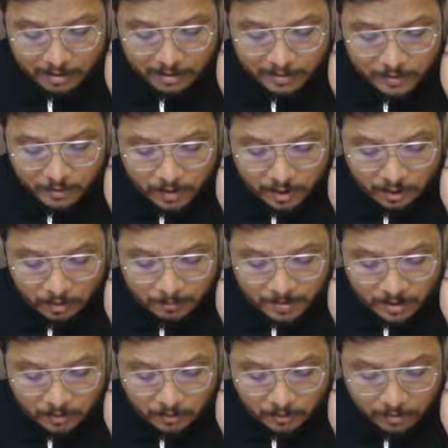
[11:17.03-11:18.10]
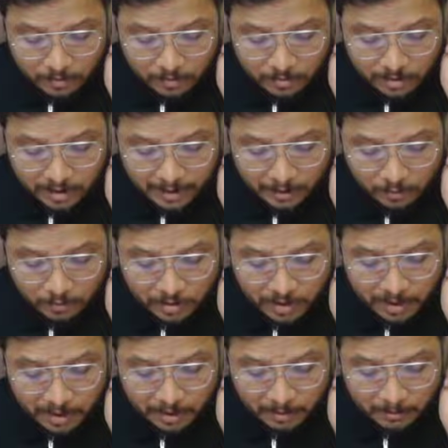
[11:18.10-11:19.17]
So you can observe 3 to
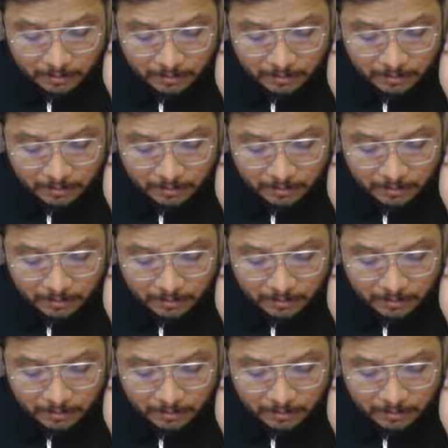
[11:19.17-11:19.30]
3